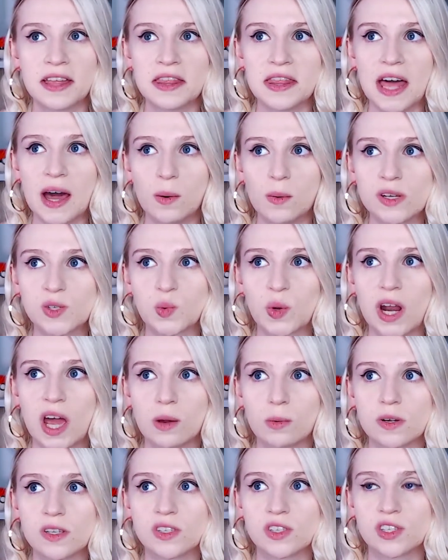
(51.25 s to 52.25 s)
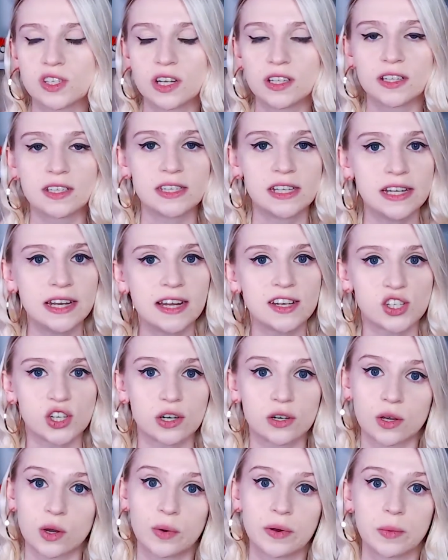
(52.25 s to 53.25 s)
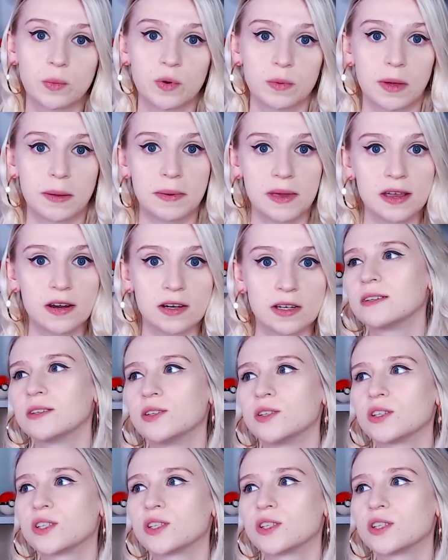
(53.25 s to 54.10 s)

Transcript: that was when I was still a teenager going with my parents.